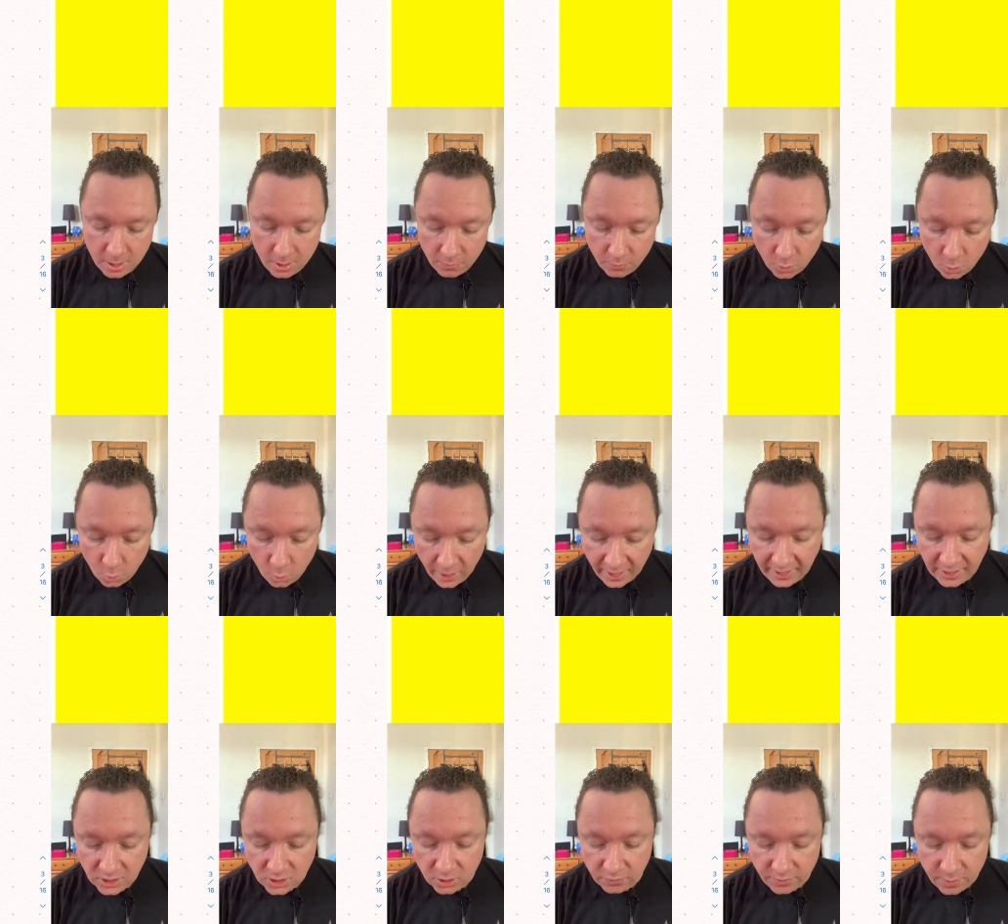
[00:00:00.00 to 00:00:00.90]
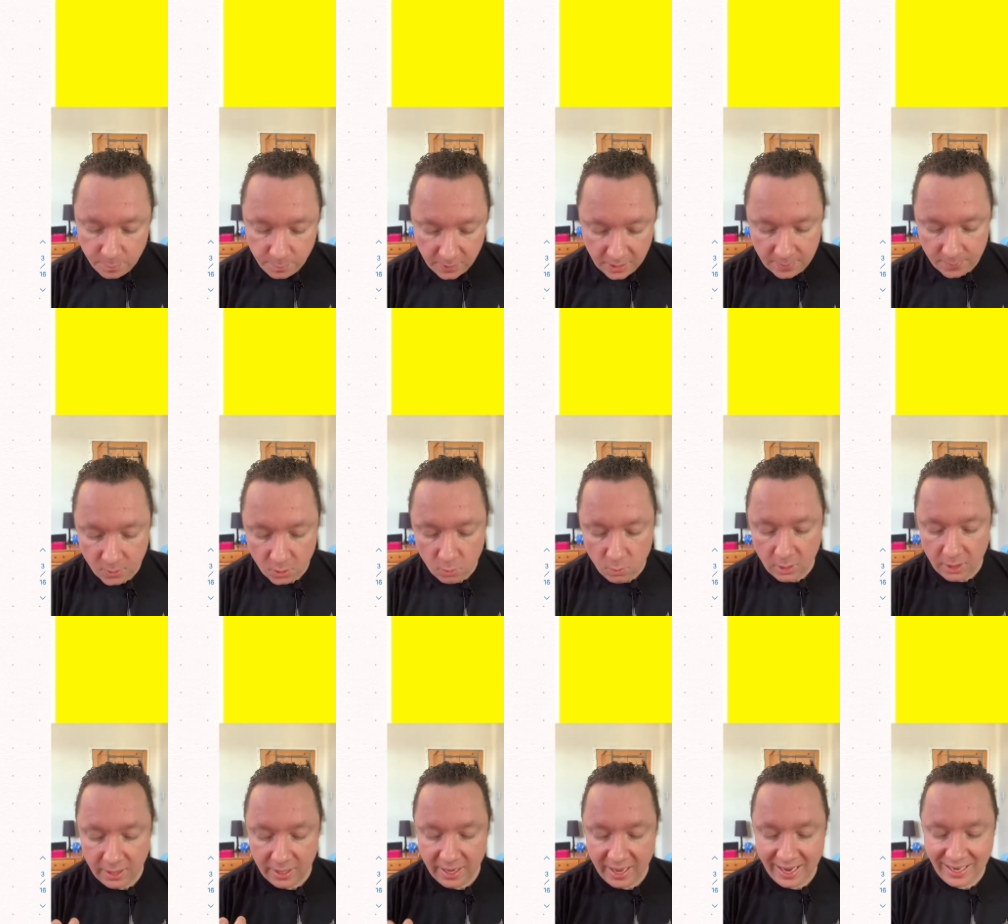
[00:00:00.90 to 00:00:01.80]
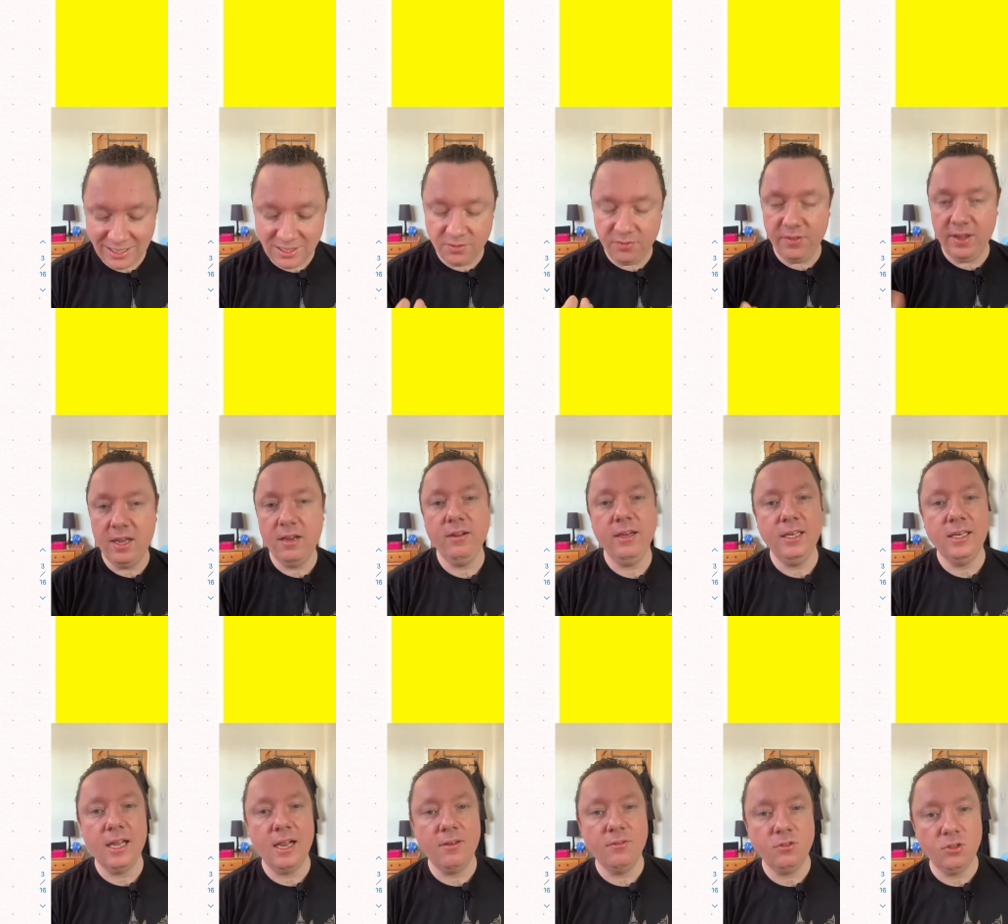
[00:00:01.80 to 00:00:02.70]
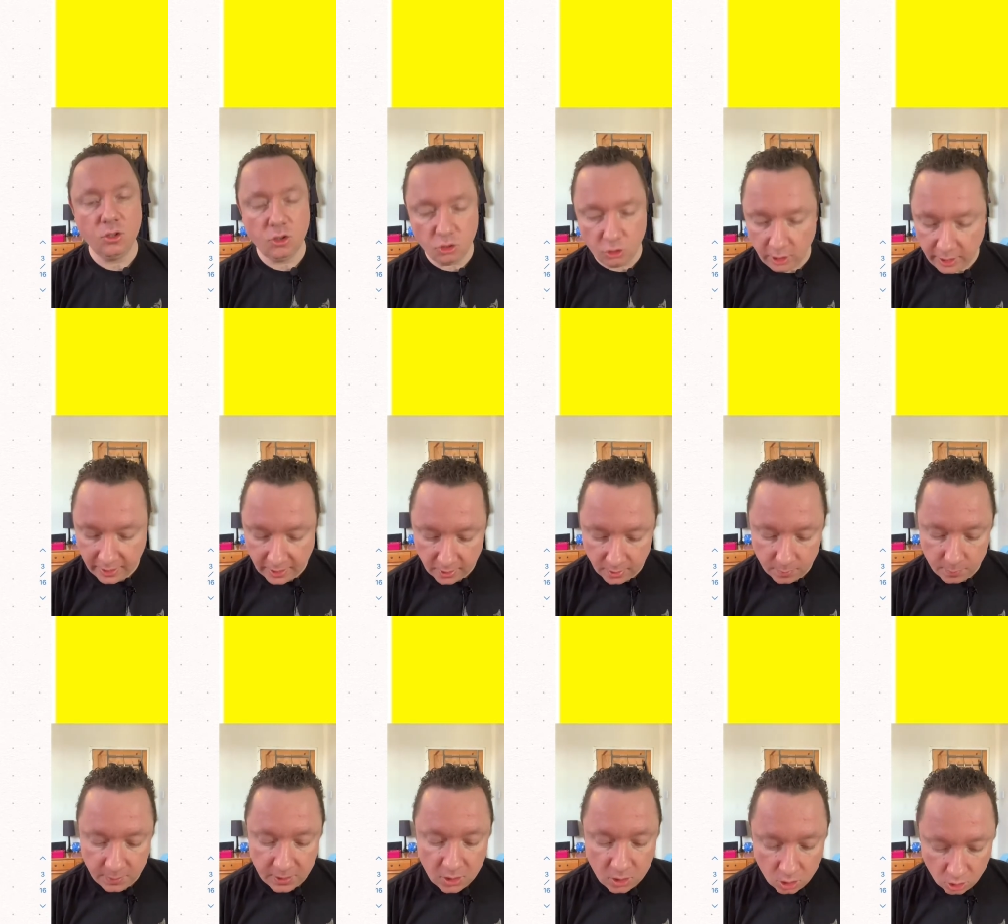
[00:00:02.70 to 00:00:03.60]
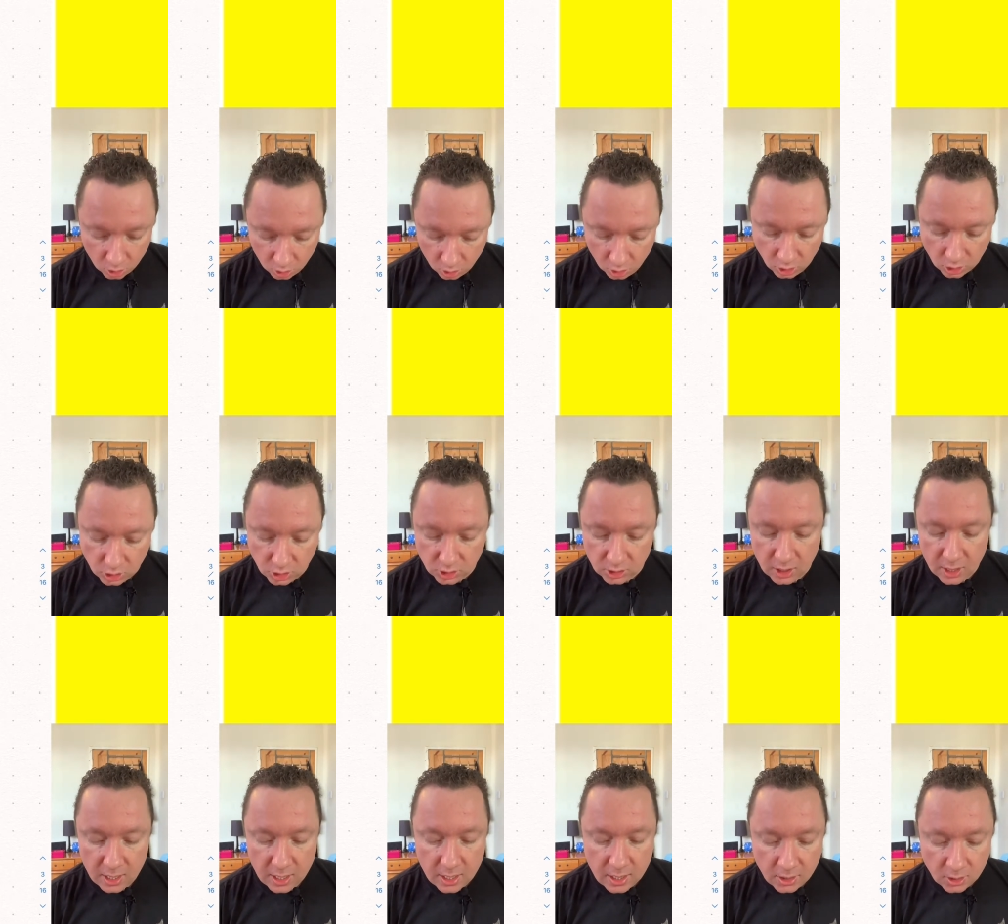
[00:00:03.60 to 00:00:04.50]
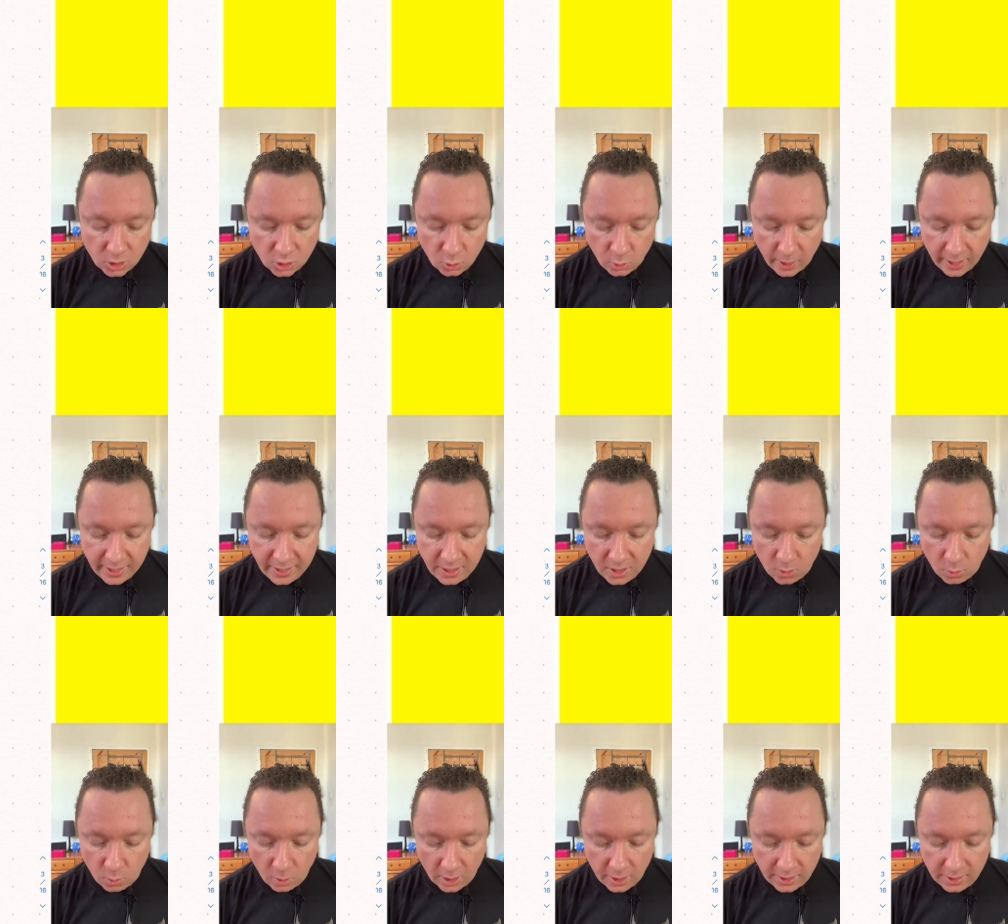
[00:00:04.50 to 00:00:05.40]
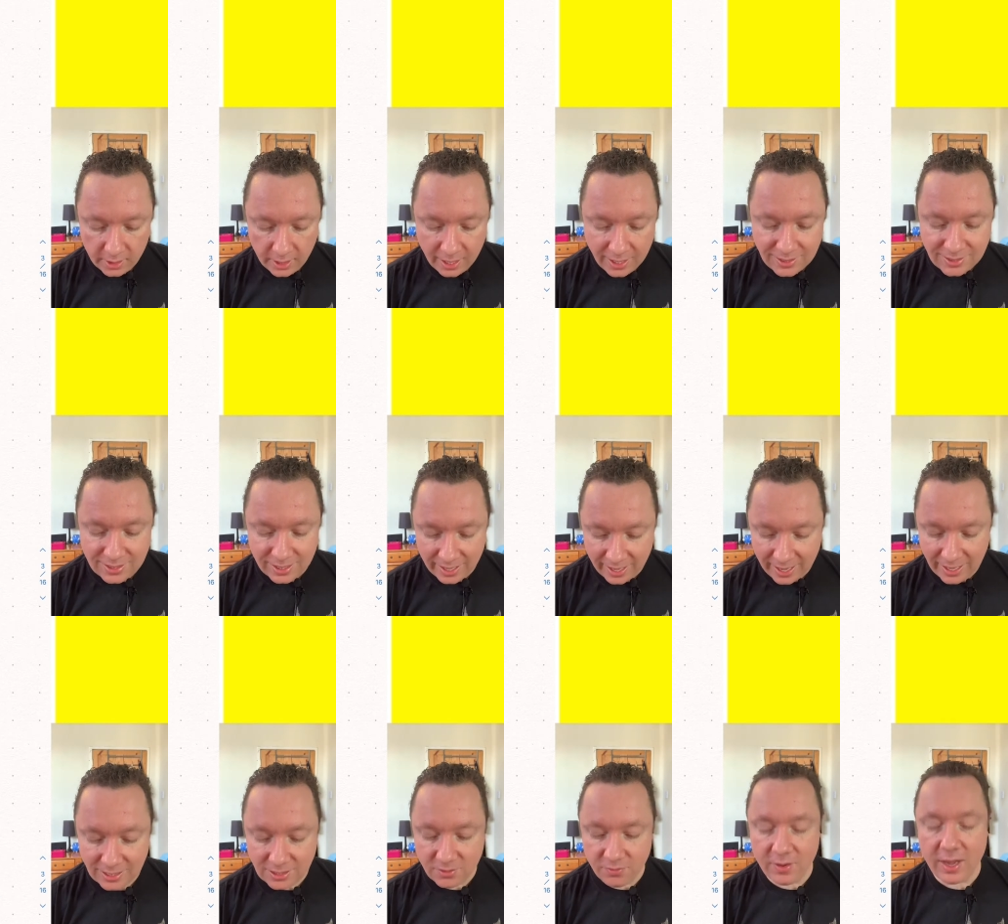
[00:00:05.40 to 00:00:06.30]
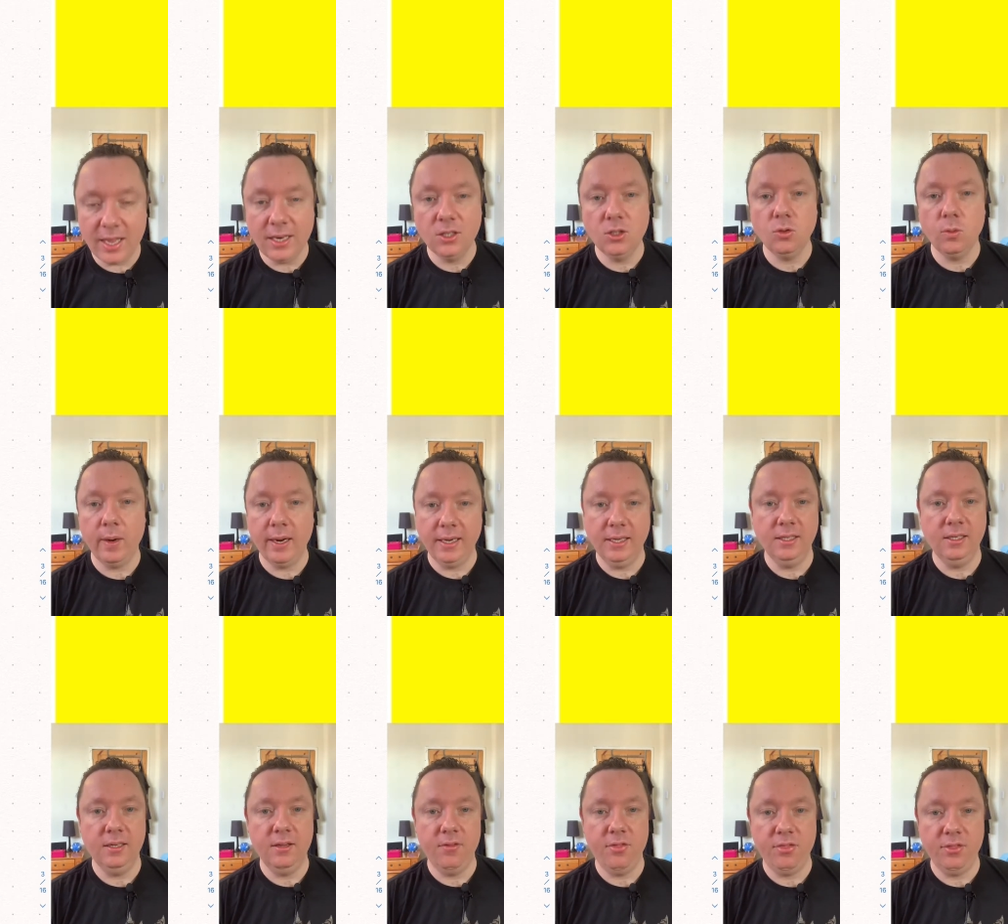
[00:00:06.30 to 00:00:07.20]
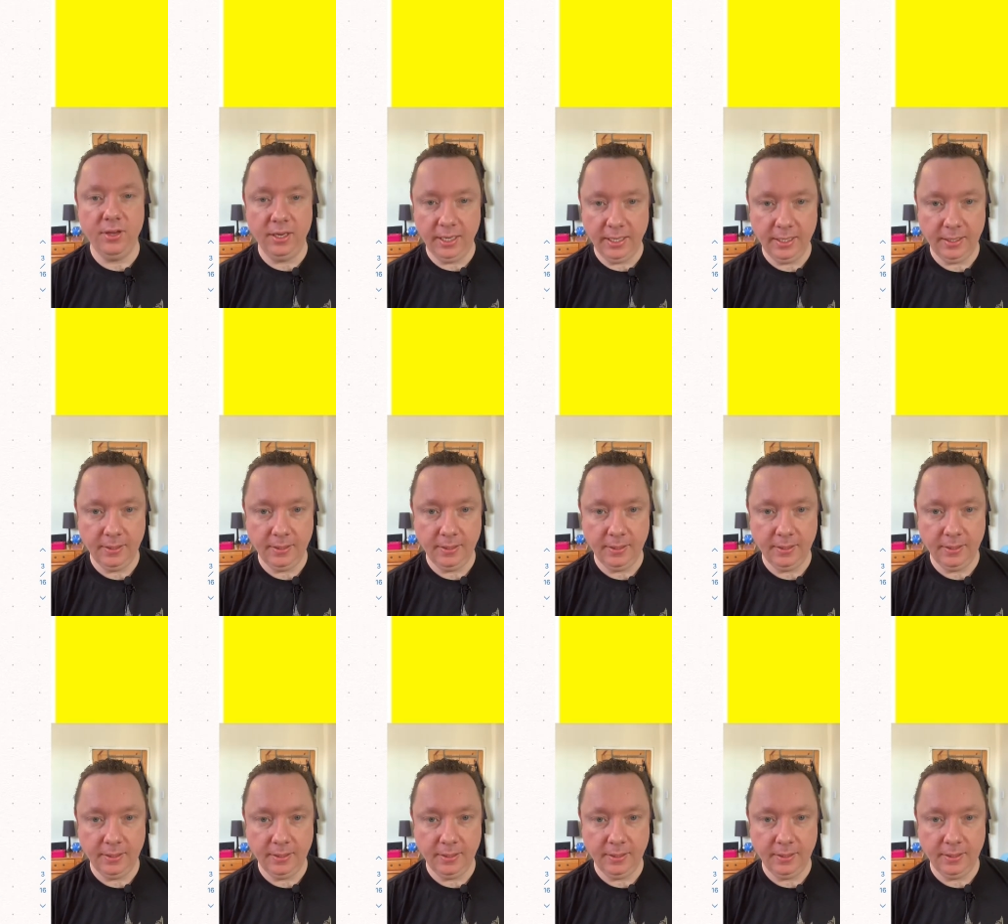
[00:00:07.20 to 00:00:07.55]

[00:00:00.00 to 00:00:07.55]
The weights of the people were less varied after training because 21 is less than 23.